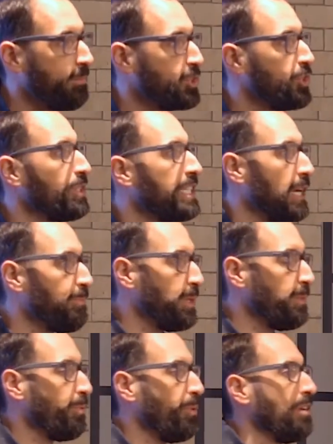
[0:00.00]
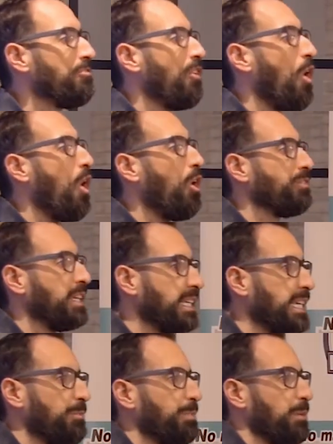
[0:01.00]
to get people involved
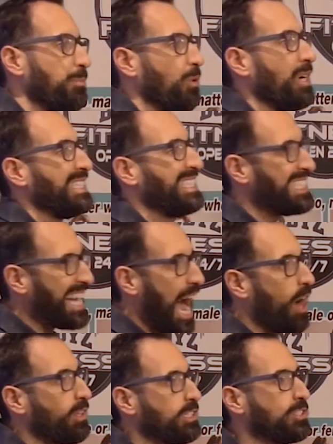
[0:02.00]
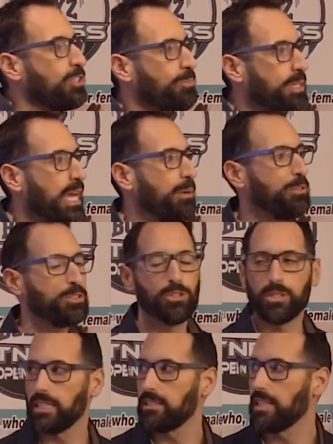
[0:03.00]
and get people challenged to be able
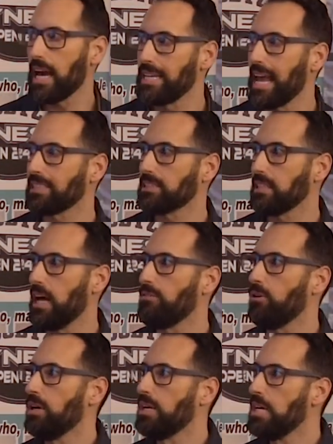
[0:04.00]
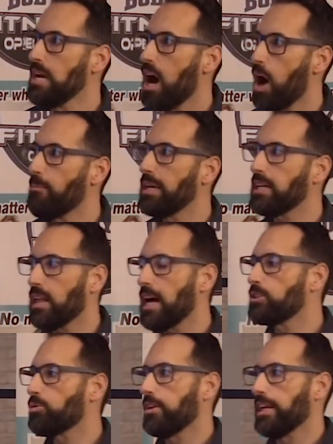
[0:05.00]
to get to that next level. Meet
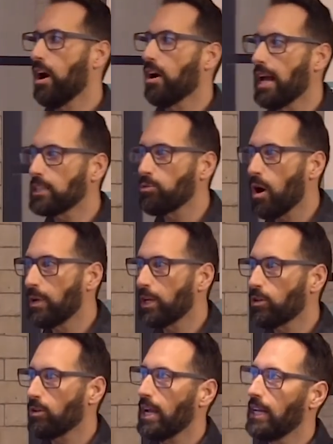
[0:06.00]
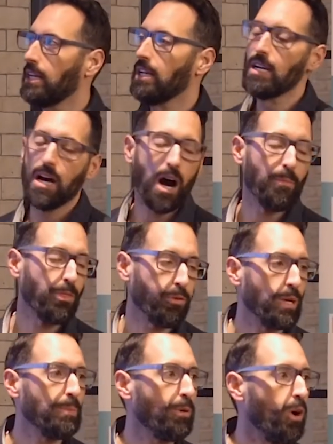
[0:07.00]
clients where they are, and that's why we created
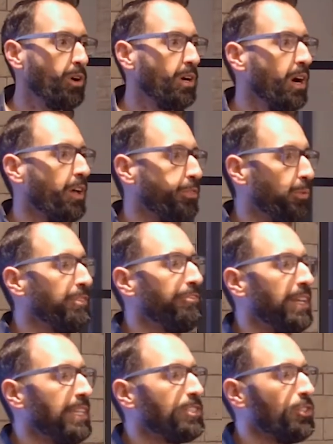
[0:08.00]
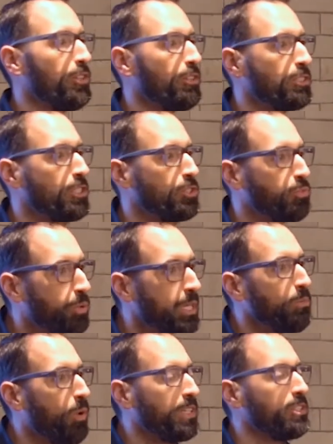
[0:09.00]
3 fitness studios, because
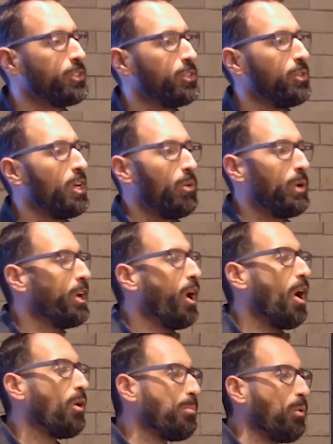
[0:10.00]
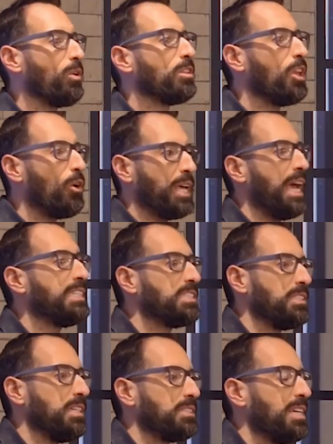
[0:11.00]
we know how important
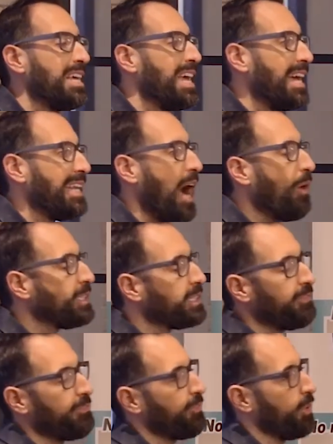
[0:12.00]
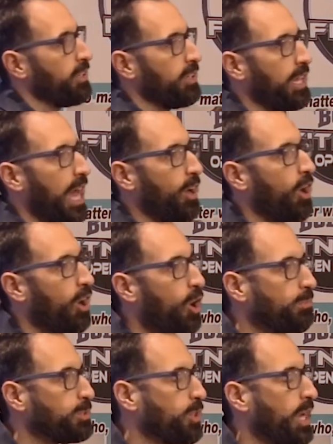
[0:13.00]
location is. And now it's even further than that. Our
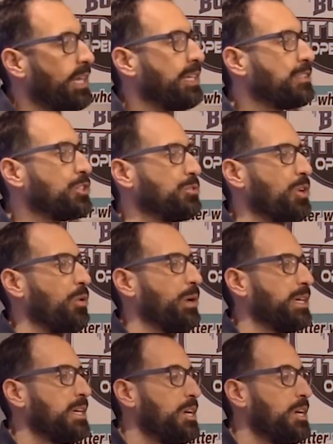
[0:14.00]
home training is growing